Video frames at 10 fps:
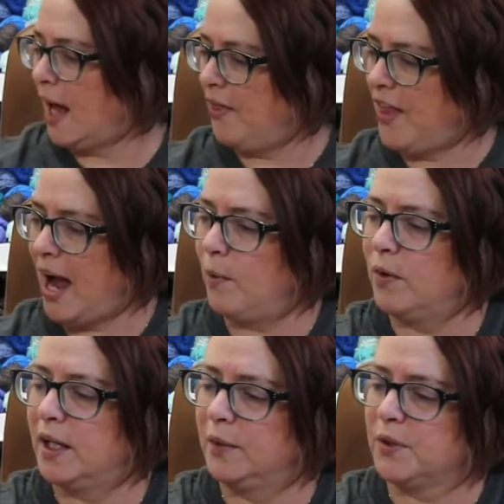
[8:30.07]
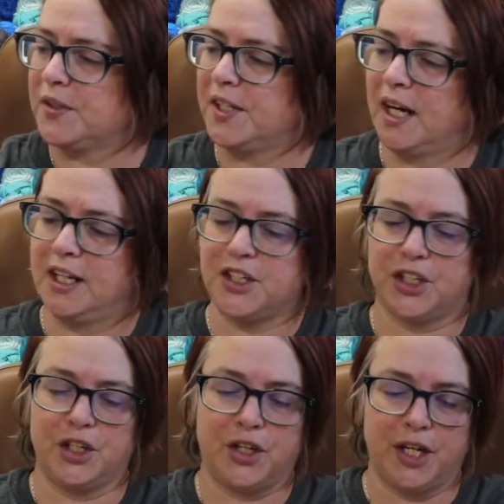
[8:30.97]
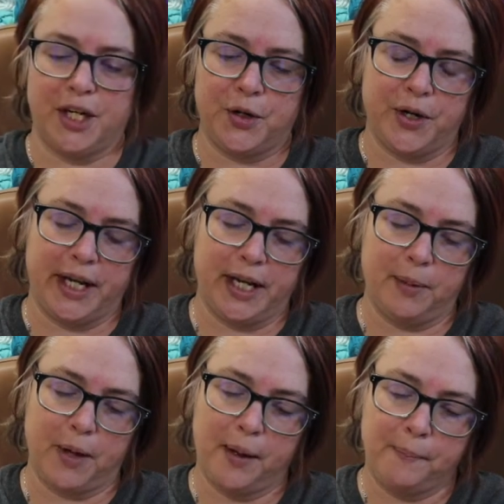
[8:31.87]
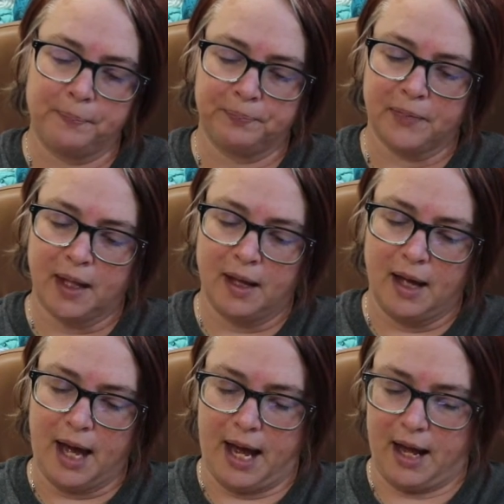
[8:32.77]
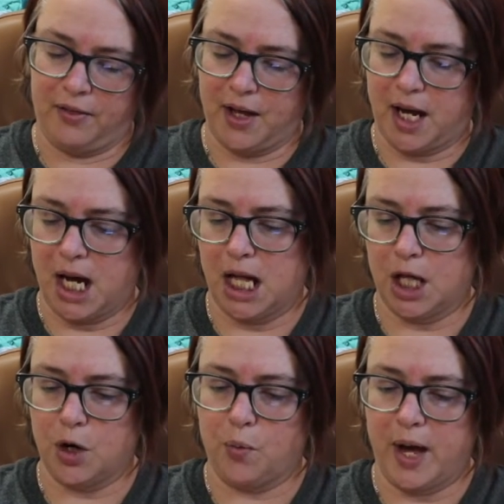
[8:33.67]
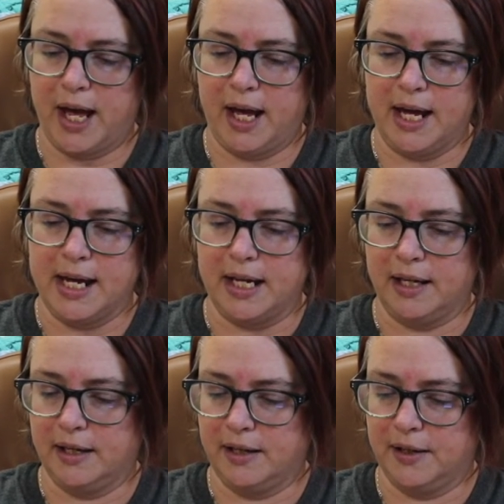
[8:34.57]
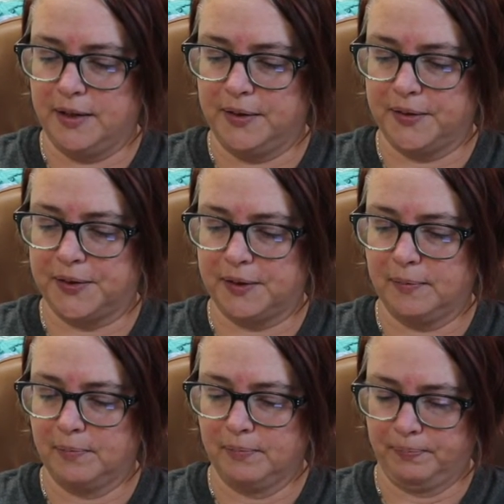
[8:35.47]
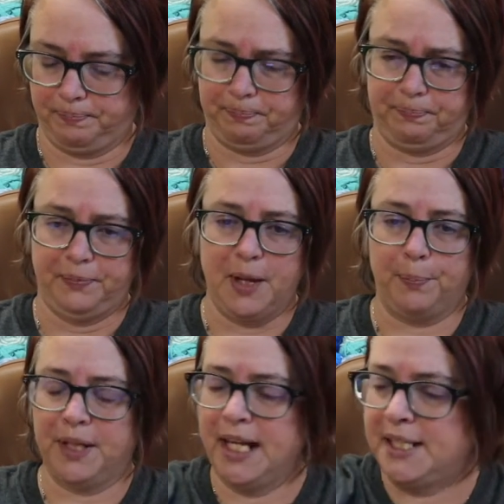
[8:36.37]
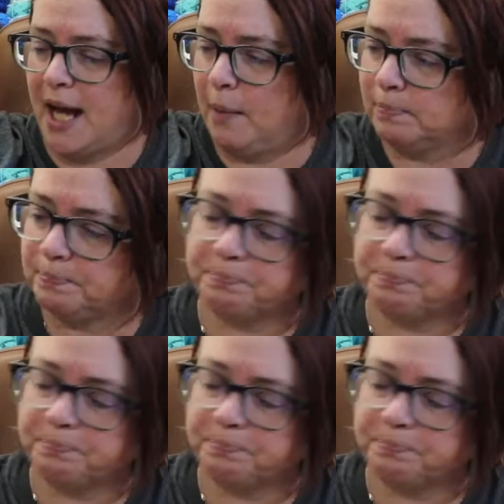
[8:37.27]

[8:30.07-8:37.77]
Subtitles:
And that one was done in sugar and cream, and the colorway is Playtime.